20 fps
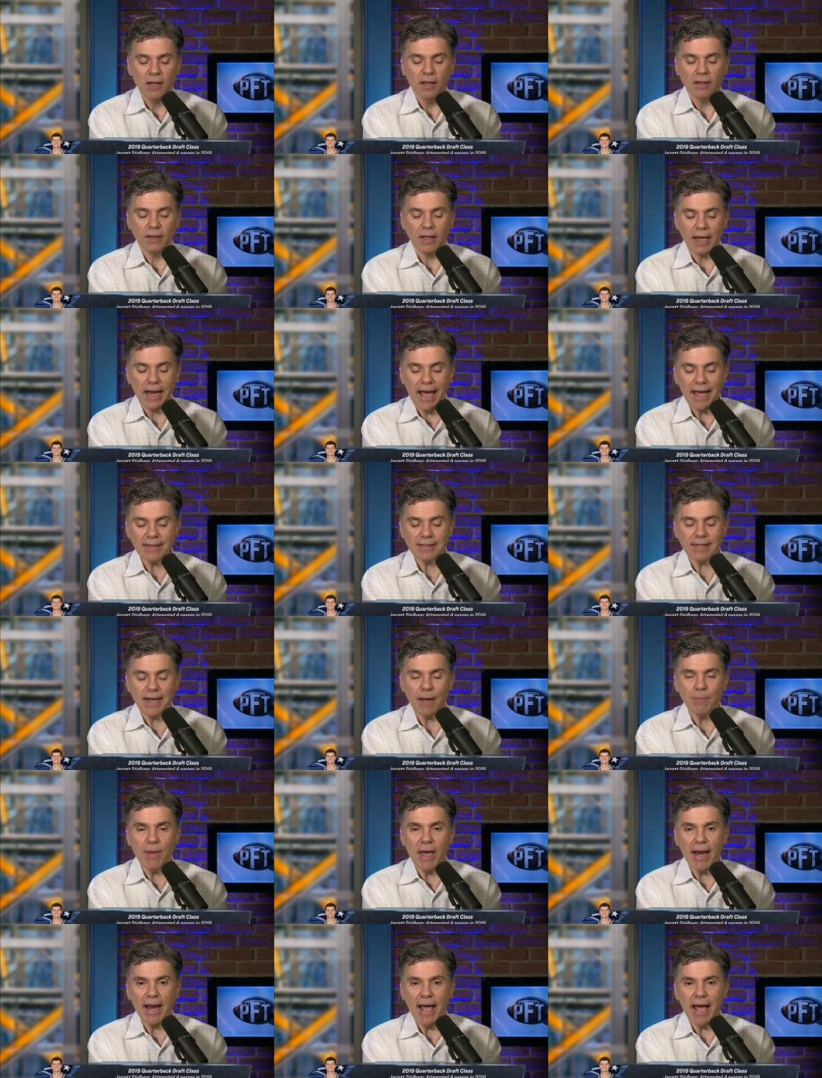The last time
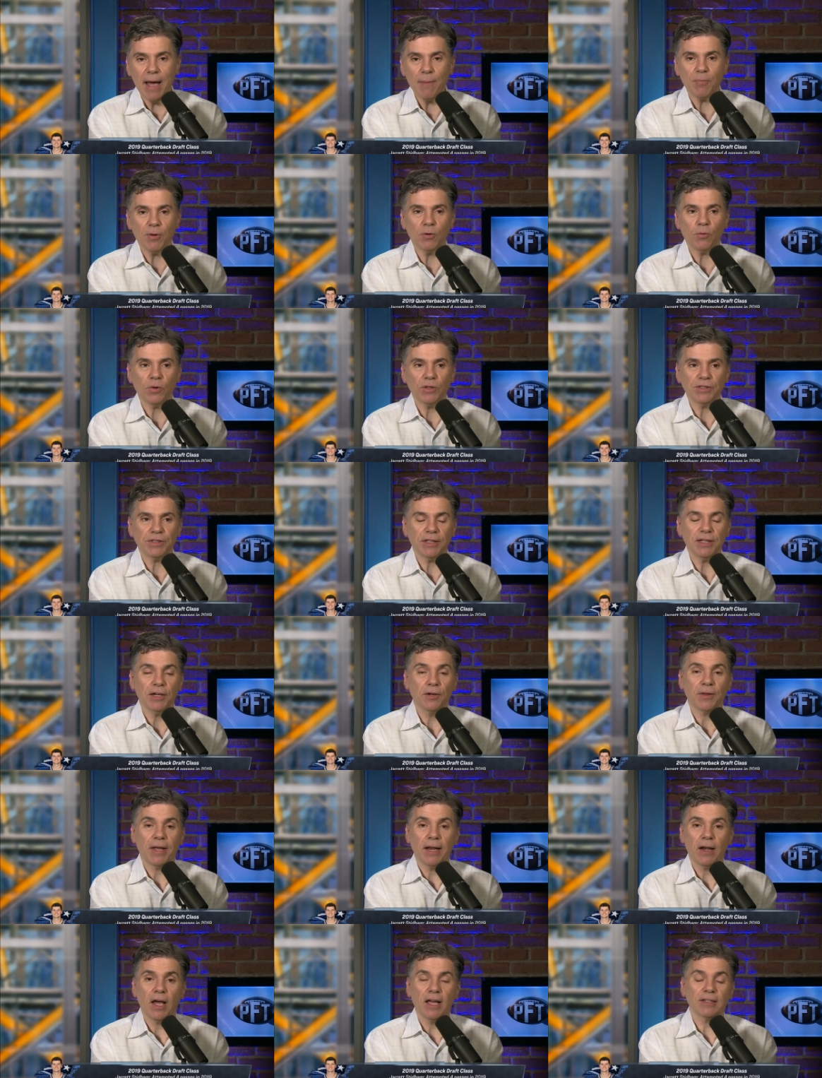that happened was the year
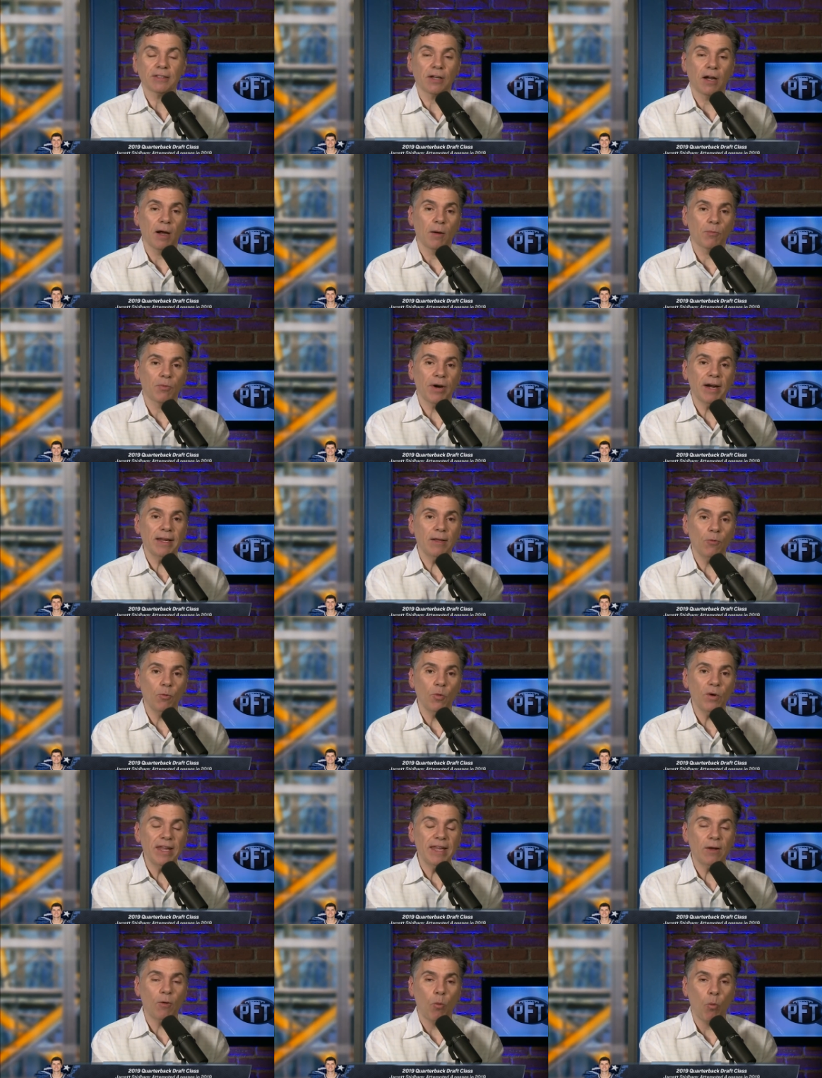they lost Tom Brady
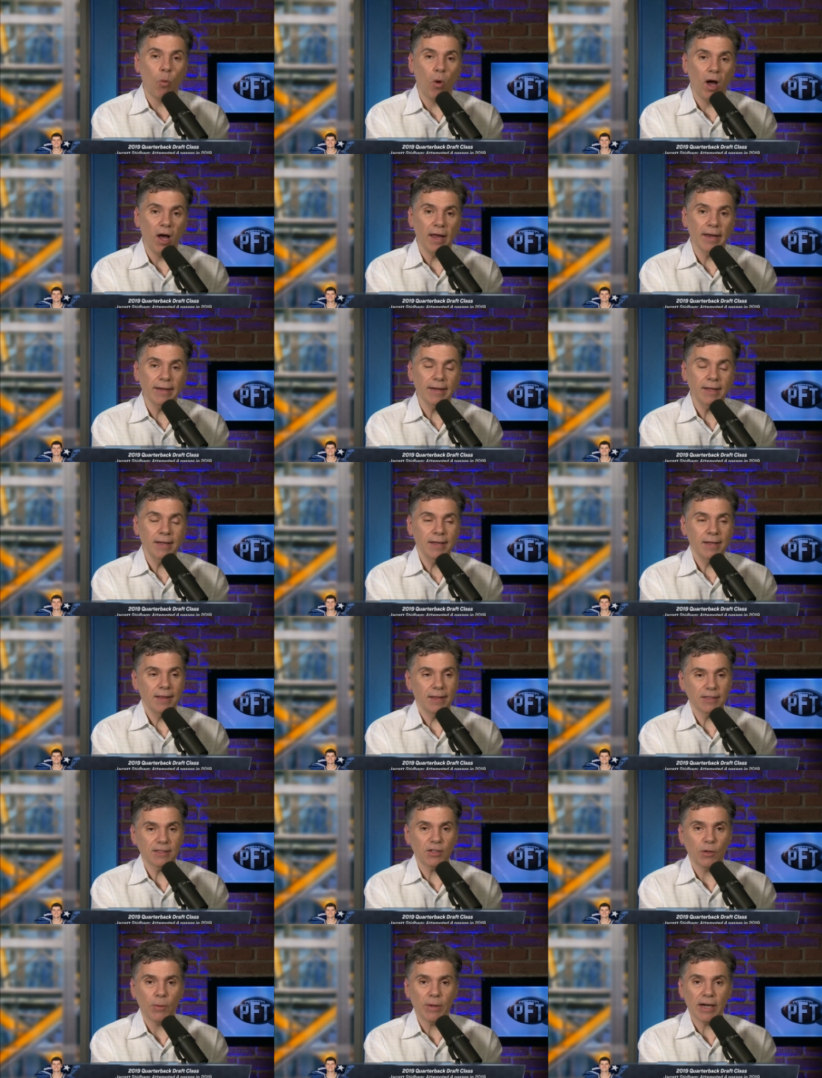week 1. They
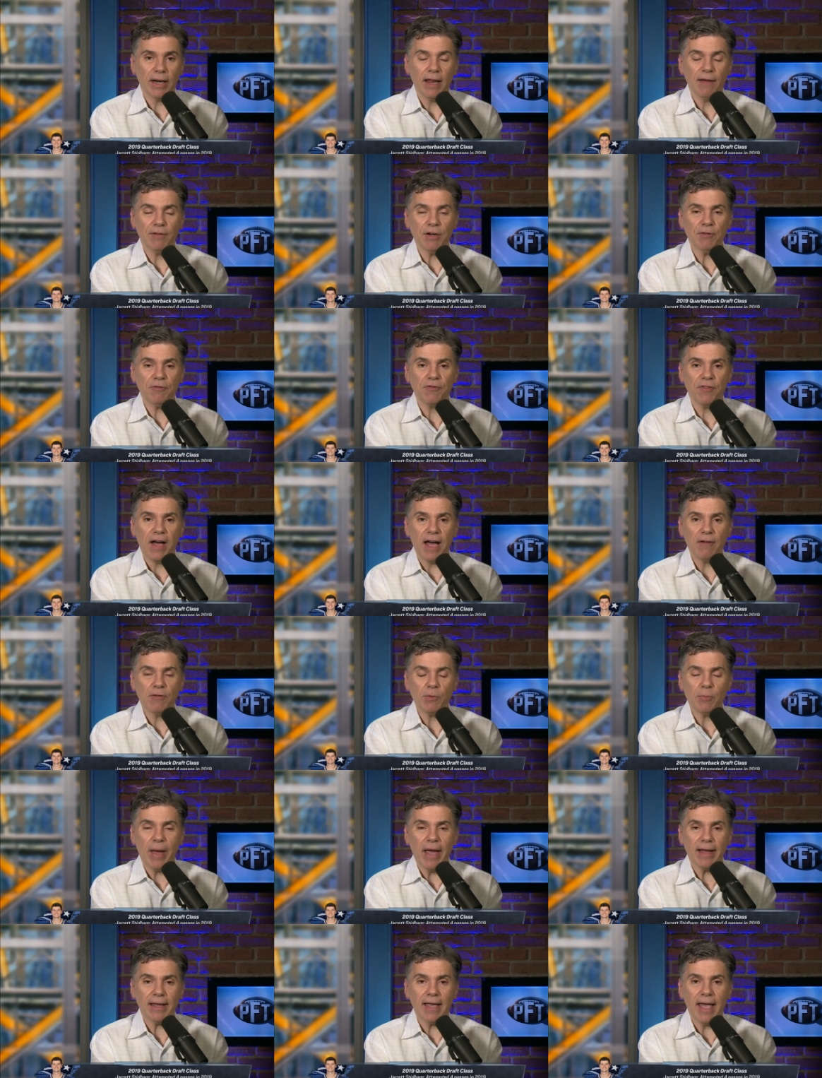still went 11-5 with
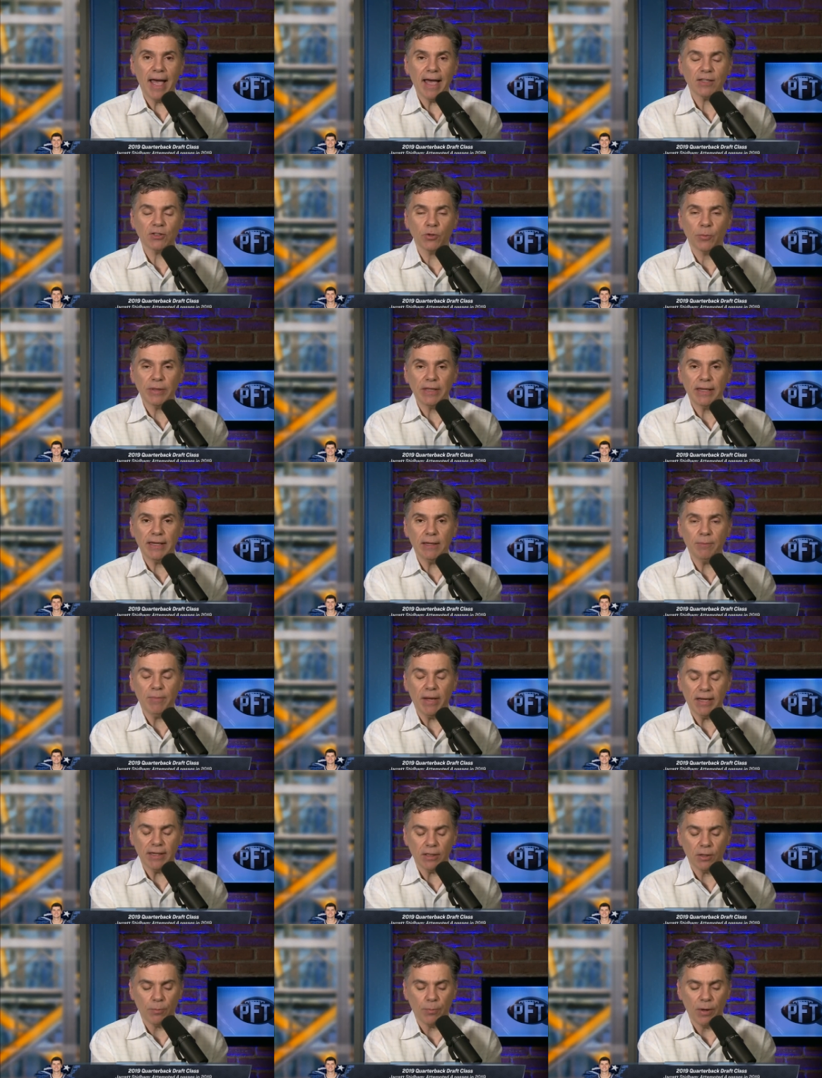Matt Castle, but they didn't make
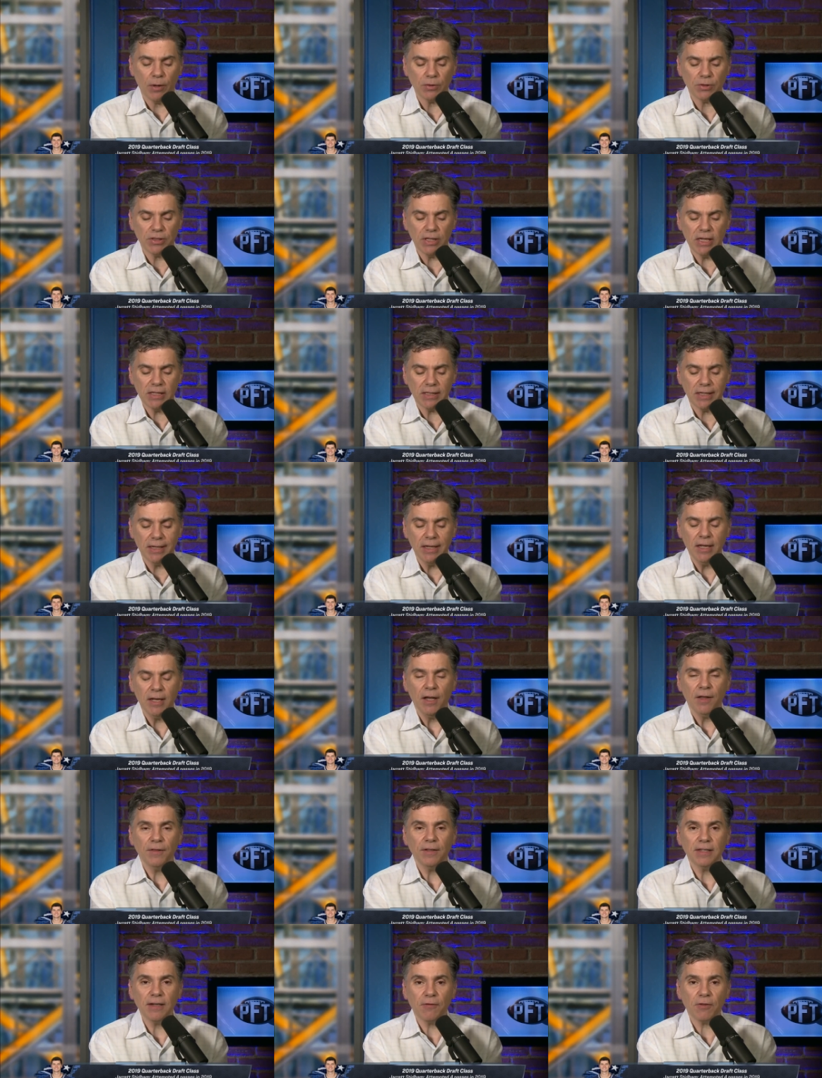it to the postseason.
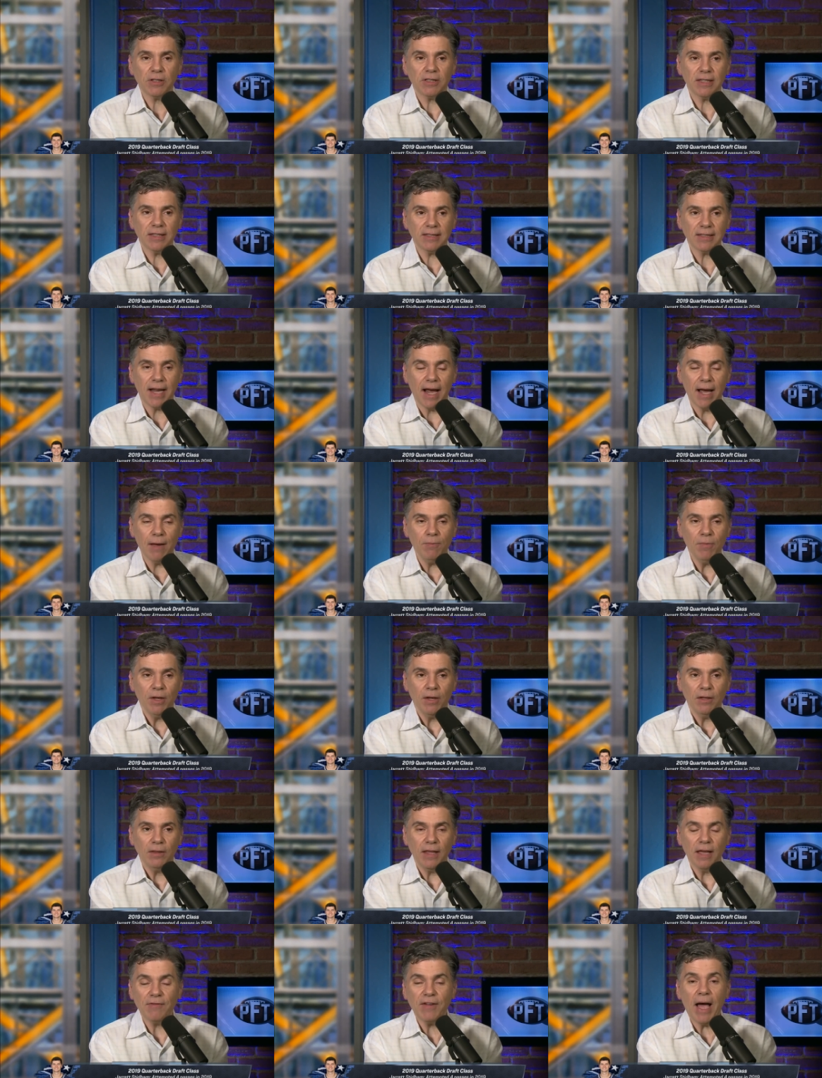The difference this time,
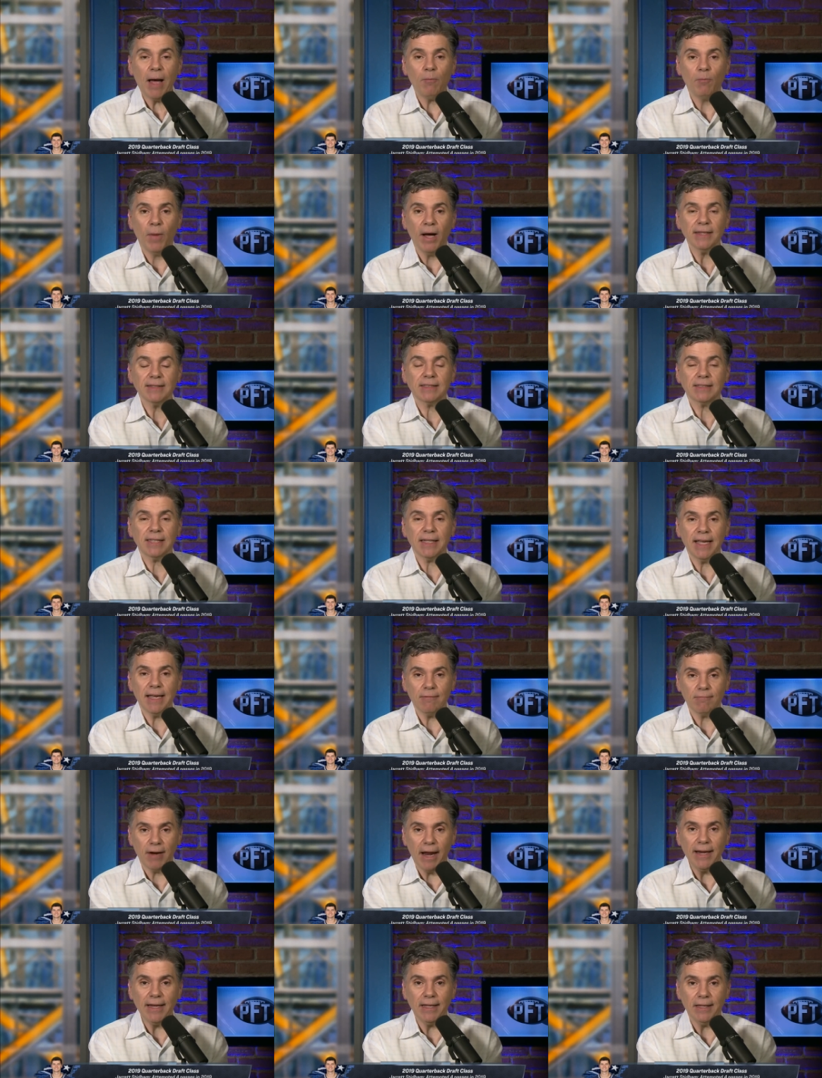they've got months to get
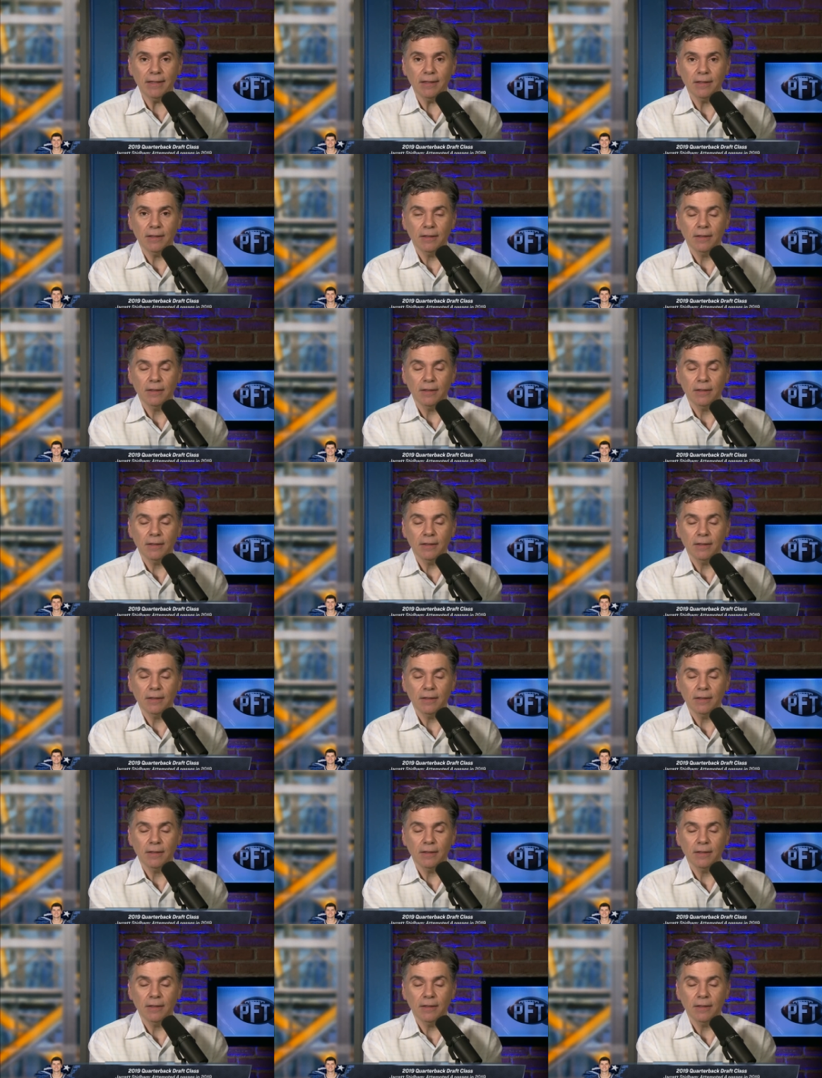ready